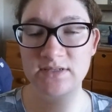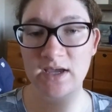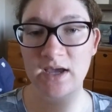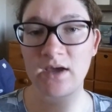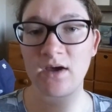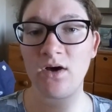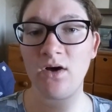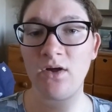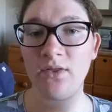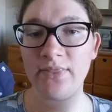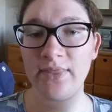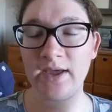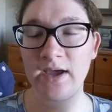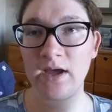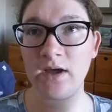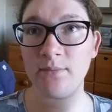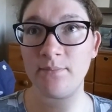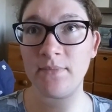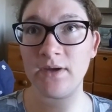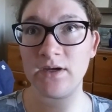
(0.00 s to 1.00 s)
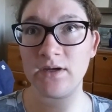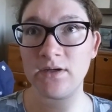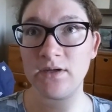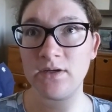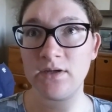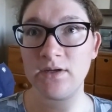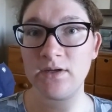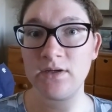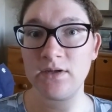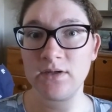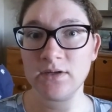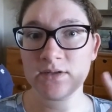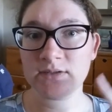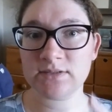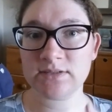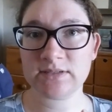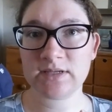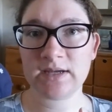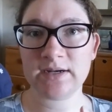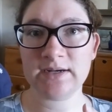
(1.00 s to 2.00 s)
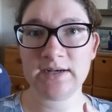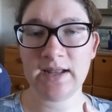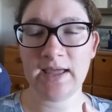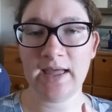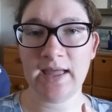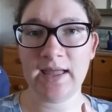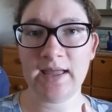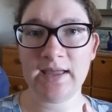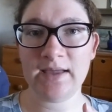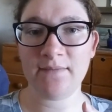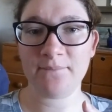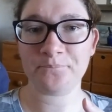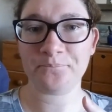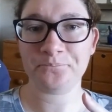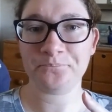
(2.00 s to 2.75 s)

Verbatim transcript: I called them Sunday,